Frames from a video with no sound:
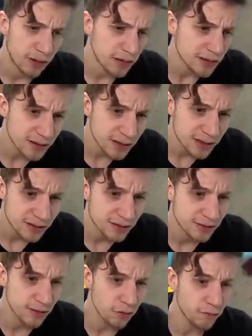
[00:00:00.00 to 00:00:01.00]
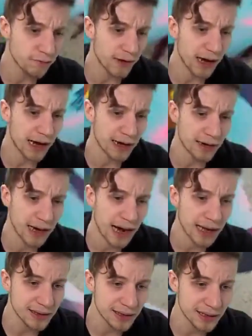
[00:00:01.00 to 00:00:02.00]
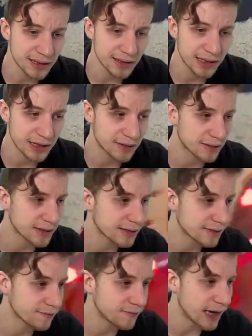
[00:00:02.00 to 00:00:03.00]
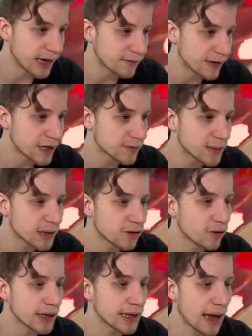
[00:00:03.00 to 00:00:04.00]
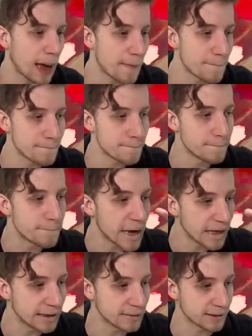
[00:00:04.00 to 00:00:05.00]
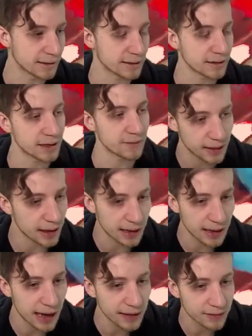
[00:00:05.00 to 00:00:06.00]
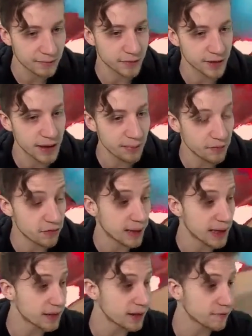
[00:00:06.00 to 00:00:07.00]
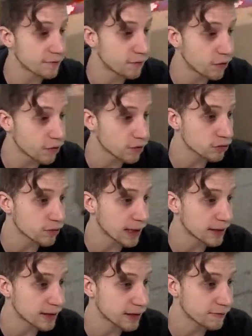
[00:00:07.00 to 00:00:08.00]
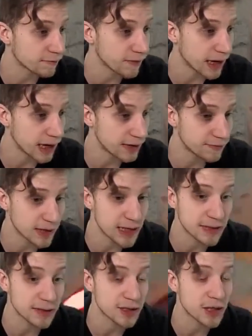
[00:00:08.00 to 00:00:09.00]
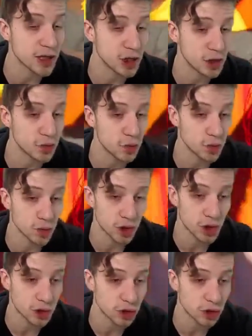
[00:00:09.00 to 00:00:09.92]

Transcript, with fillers: honestly so far unreal has since 5 has been going amazingly like un- step from unreal 4 to unreal 5 is huge huge. It's